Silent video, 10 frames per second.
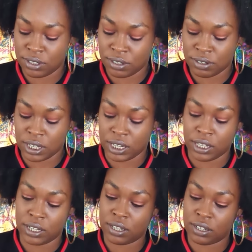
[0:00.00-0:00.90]

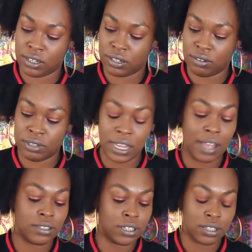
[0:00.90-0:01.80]
Okay. We
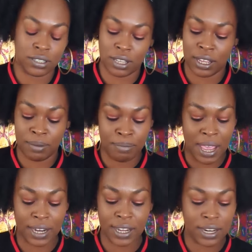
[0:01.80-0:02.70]
got, look,
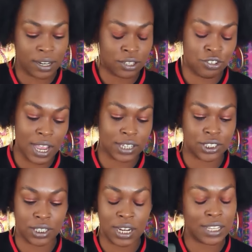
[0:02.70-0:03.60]
magnetic
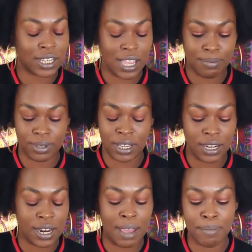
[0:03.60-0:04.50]
attraction. I kept
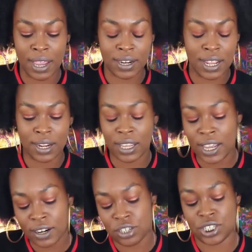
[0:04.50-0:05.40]
getting that magnetic
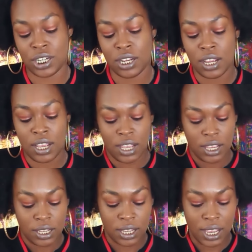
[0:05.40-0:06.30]
energy.
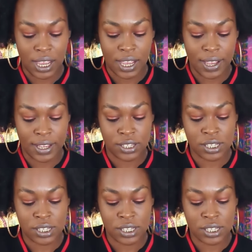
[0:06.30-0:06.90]
Yeah,